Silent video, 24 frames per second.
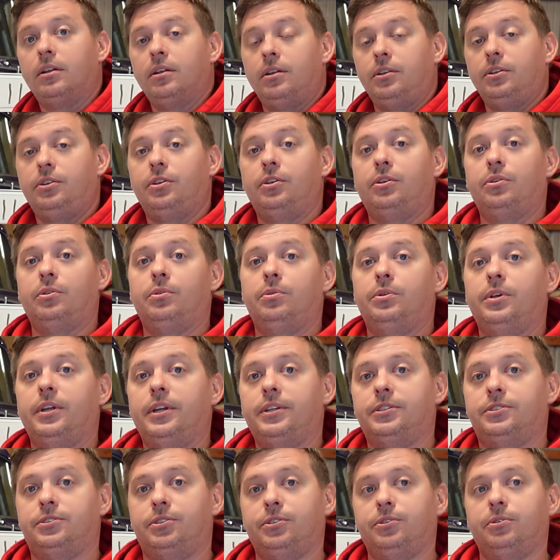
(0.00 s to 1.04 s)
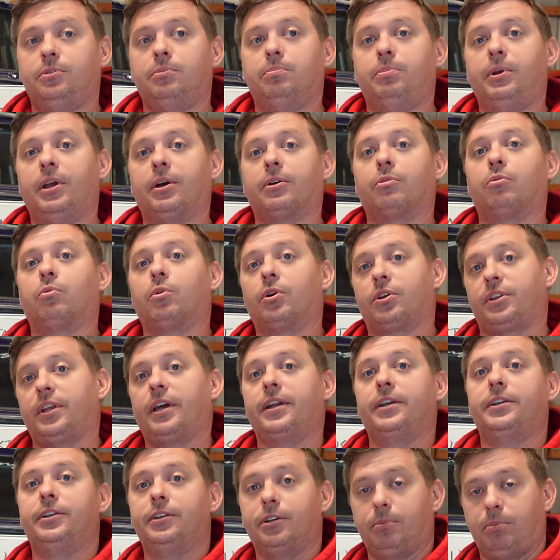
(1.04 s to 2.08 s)
you need to be able to work
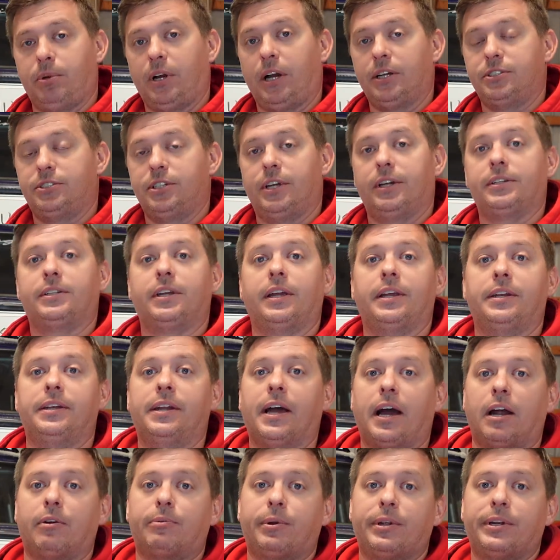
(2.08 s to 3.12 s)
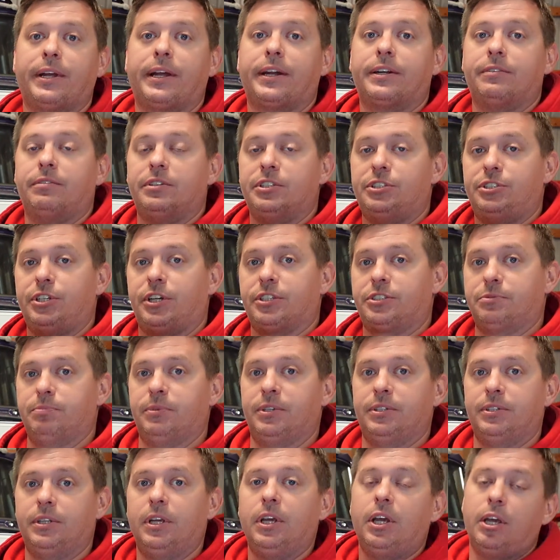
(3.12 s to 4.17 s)
that in your project and not run out of
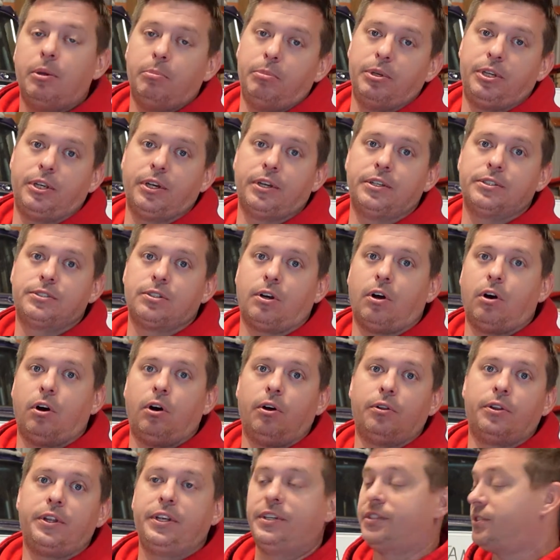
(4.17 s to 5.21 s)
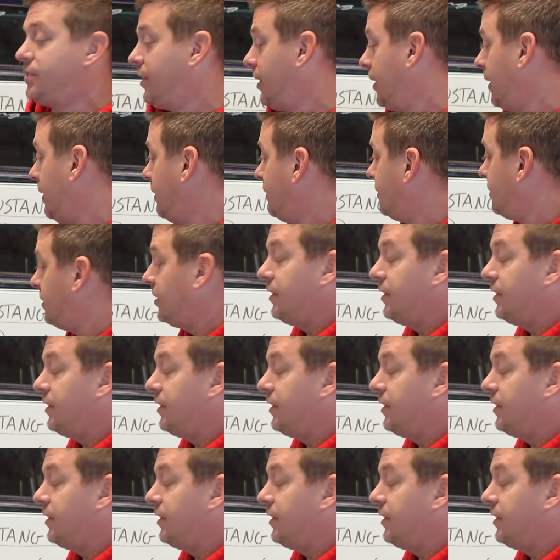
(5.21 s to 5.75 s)
adjustment, because all these things